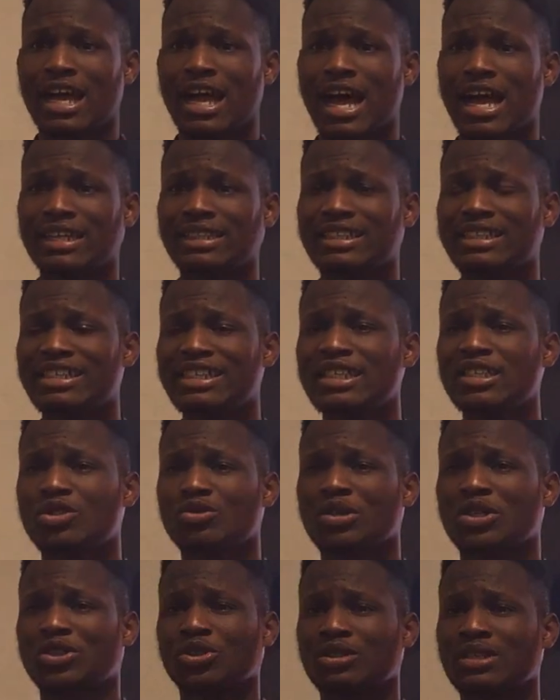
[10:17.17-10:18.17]
and the need
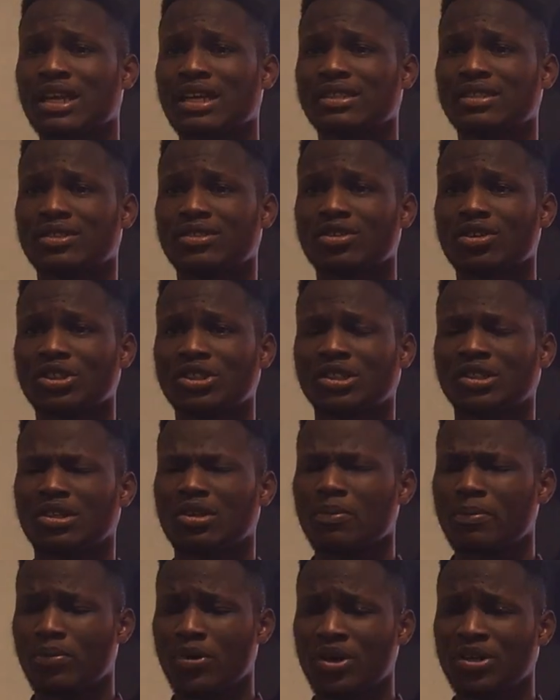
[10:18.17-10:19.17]
to ensure that such
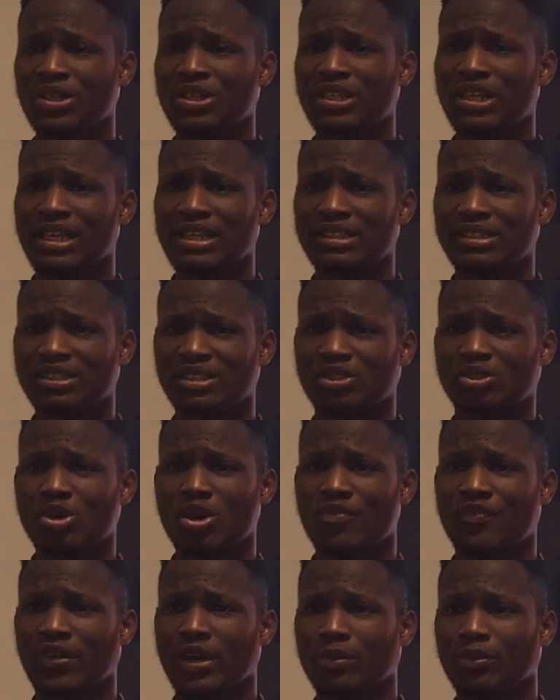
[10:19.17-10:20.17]
burden is
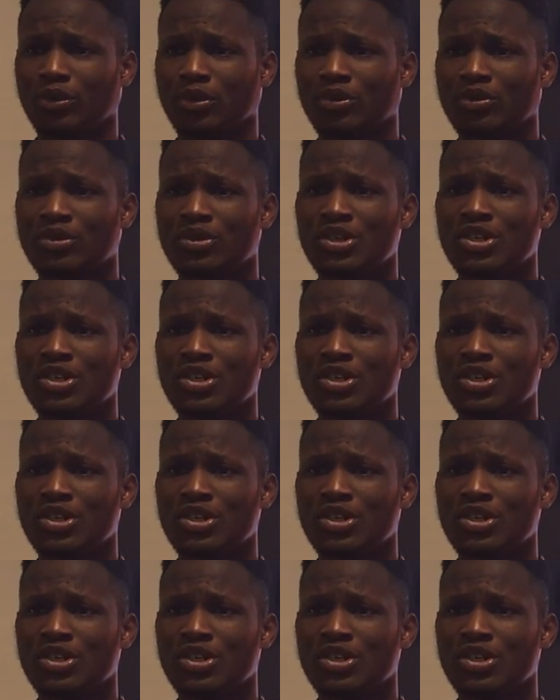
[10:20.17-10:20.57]
discoverable.